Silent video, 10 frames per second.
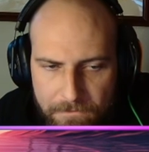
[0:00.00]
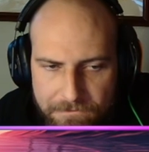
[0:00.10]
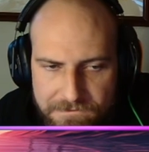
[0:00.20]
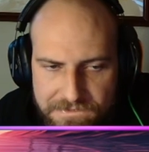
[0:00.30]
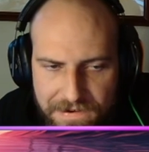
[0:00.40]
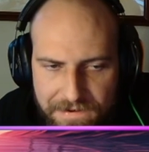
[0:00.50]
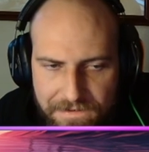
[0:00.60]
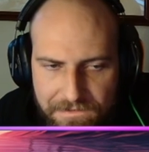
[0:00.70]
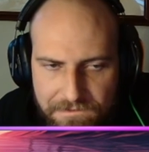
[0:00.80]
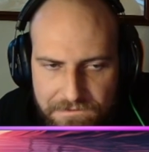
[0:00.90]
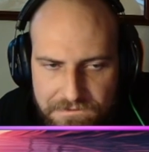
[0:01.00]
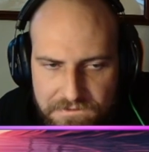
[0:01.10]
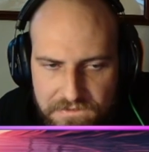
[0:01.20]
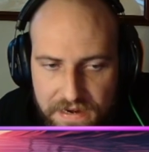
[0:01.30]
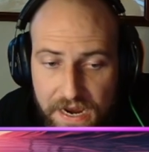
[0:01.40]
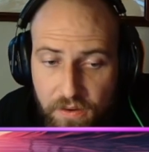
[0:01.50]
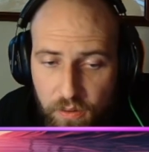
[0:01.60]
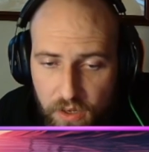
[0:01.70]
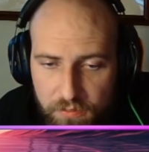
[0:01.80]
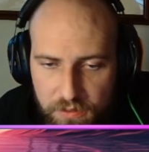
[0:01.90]
Now I
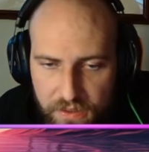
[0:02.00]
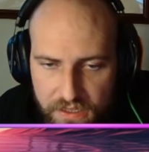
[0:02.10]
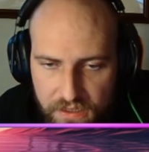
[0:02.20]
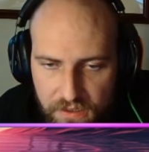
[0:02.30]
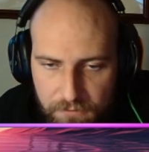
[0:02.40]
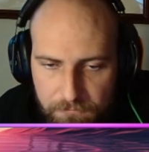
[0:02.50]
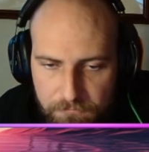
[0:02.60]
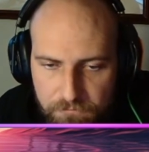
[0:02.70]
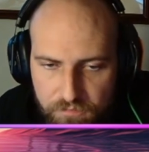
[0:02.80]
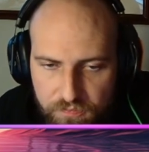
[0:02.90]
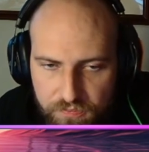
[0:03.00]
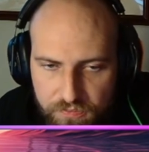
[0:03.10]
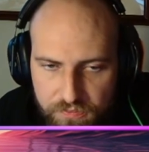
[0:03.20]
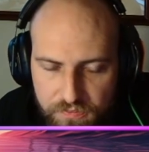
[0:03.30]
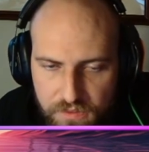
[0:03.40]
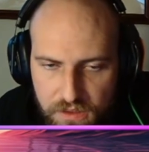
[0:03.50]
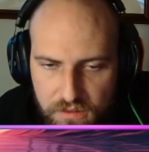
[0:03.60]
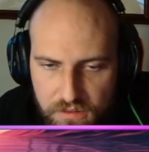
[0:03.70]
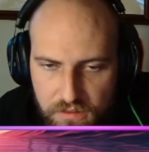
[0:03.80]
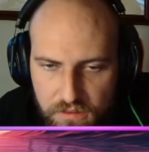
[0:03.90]
want to bring my king in.
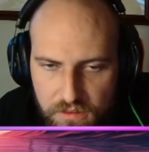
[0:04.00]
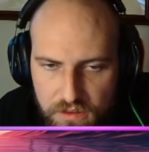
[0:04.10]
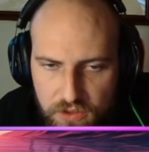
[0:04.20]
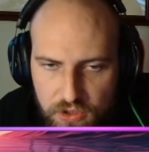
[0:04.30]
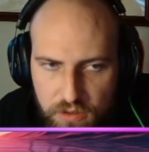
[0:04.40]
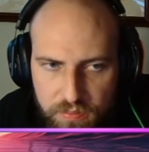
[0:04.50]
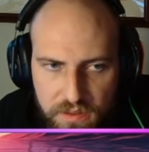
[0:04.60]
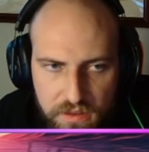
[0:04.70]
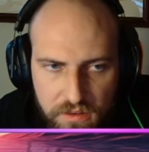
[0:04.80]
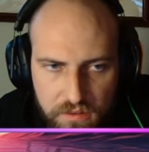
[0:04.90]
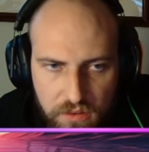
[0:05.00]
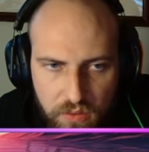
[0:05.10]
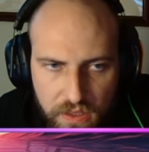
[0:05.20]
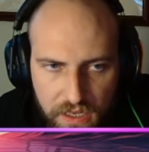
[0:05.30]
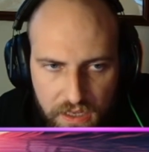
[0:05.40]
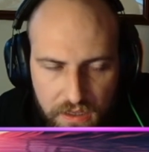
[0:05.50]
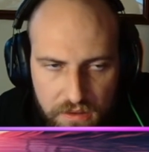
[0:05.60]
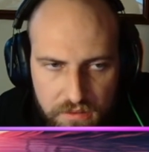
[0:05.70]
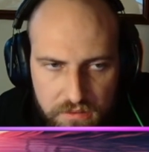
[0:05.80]
These should be okay.